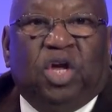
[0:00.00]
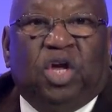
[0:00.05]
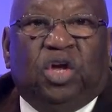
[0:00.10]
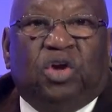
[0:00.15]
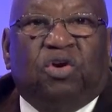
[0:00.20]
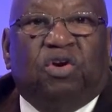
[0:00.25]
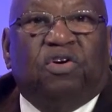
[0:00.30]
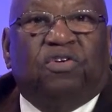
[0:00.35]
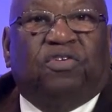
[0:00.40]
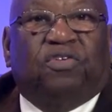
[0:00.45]

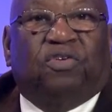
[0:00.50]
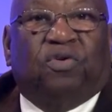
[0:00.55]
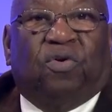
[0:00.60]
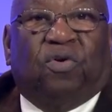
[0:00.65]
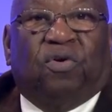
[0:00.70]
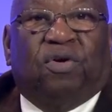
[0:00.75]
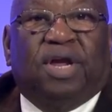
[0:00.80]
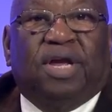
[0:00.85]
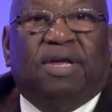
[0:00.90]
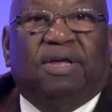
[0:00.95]
Her
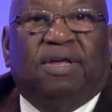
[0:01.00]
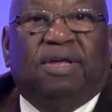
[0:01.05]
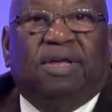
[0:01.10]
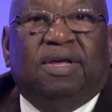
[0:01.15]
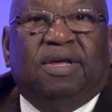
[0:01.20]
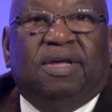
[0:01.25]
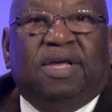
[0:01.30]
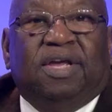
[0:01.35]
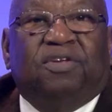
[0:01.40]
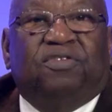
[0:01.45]
story
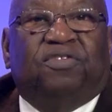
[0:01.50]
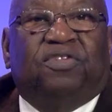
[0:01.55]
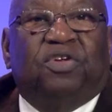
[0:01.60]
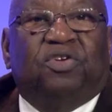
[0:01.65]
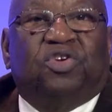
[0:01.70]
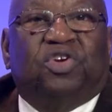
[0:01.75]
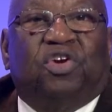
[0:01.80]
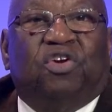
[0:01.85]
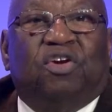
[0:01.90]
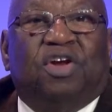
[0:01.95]
is the
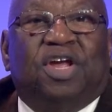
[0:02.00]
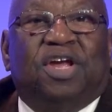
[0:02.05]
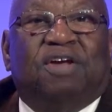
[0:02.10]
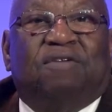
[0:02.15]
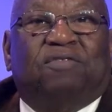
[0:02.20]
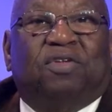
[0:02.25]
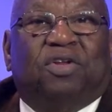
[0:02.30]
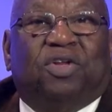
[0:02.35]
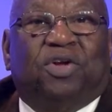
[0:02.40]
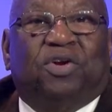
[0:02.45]
journey
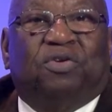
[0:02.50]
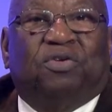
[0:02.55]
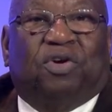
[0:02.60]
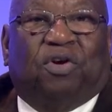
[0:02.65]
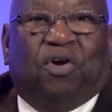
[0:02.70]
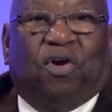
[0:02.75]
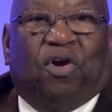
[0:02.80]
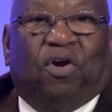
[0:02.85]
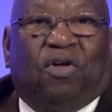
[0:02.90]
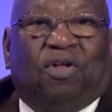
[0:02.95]
of a little
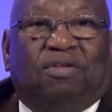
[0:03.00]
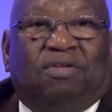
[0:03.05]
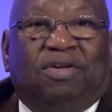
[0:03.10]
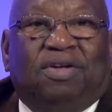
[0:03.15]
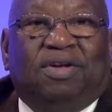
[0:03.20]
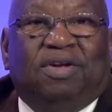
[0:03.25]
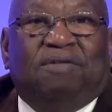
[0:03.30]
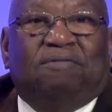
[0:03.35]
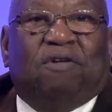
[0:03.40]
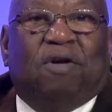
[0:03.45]
girl
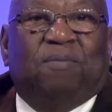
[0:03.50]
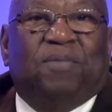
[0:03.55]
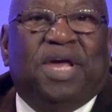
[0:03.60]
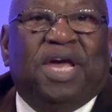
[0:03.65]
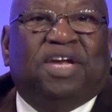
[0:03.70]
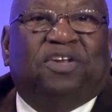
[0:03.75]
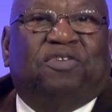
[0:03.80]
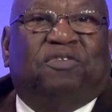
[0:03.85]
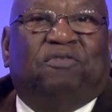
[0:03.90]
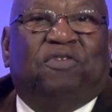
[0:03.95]
from
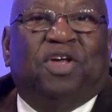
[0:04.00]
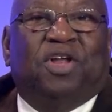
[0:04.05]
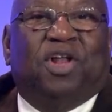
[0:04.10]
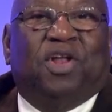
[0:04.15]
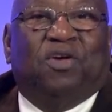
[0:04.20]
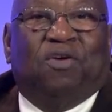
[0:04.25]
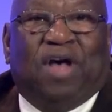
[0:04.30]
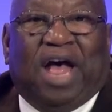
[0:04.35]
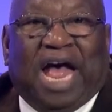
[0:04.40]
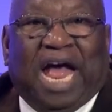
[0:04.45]
Hicksville,
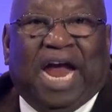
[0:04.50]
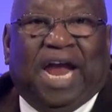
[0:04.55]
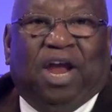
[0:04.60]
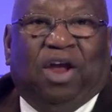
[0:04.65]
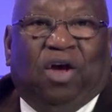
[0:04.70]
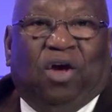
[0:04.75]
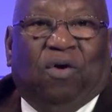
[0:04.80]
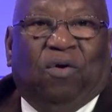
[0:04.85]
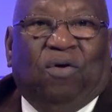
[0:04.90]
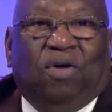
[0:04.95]

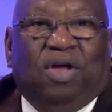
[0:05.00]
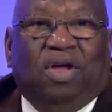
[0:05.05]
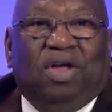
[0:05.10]
Ohio,